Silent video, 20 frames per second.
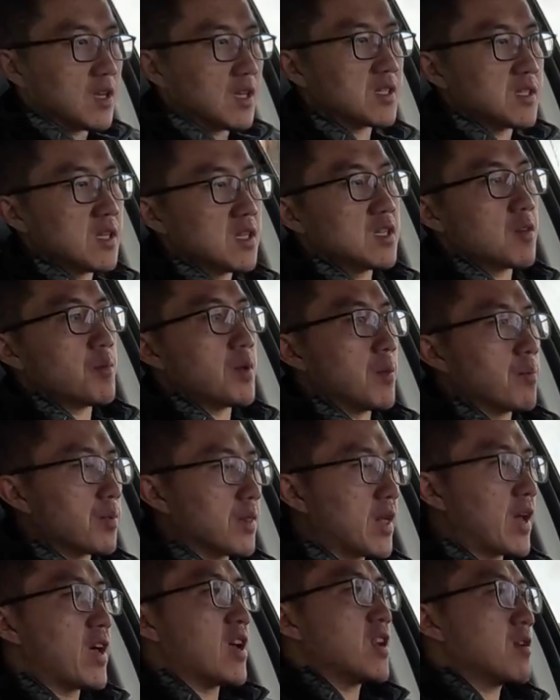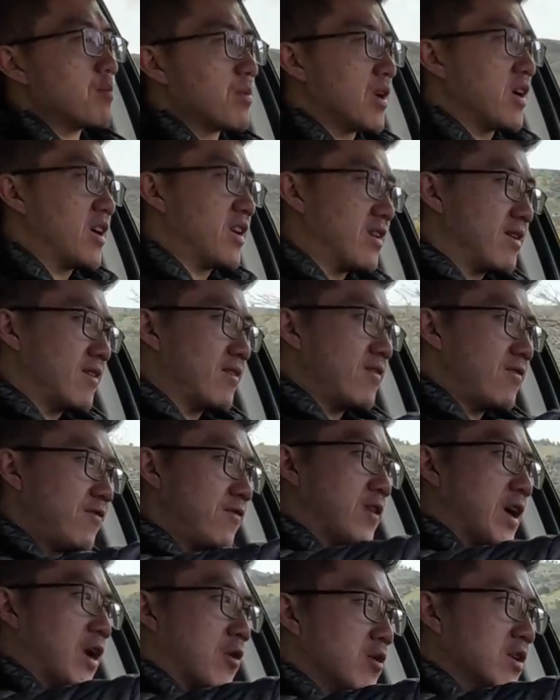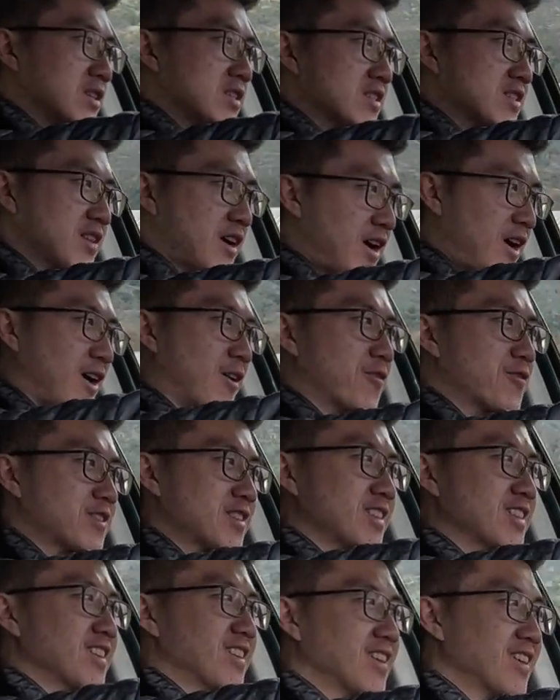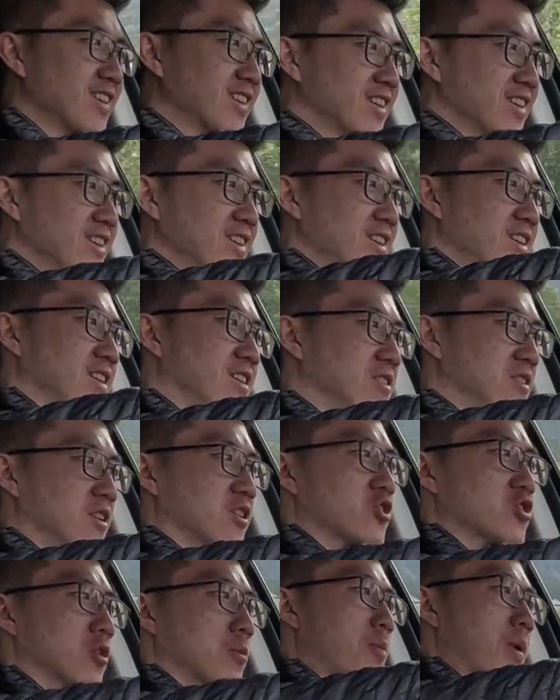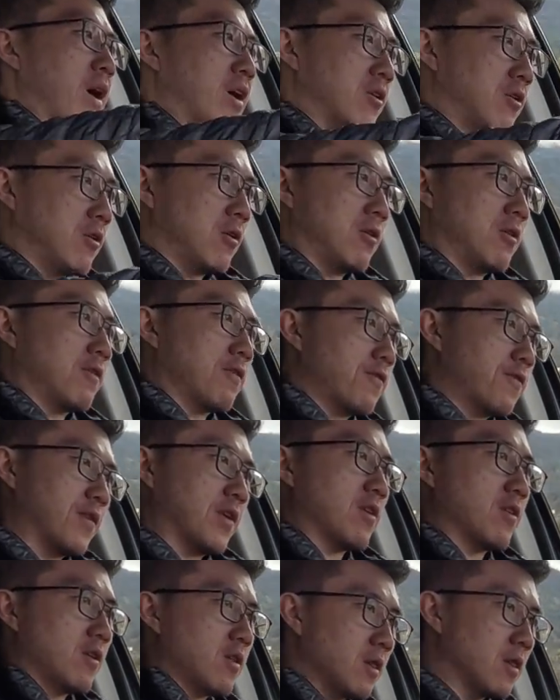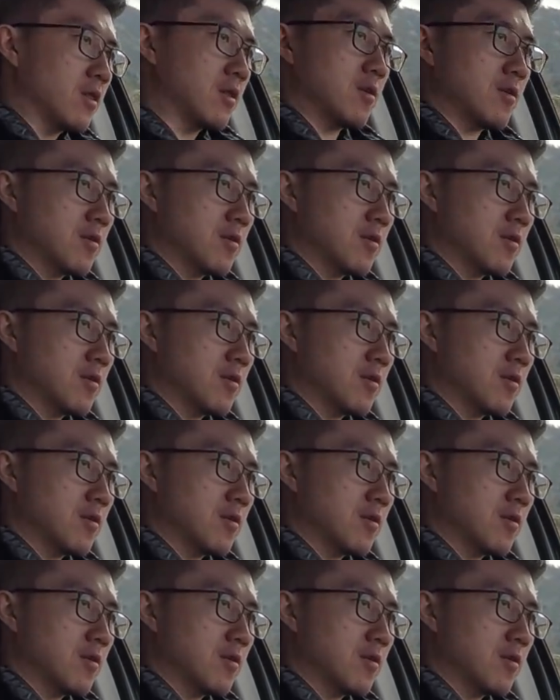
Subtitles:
these need to be bled, but very soft initial pedal feel.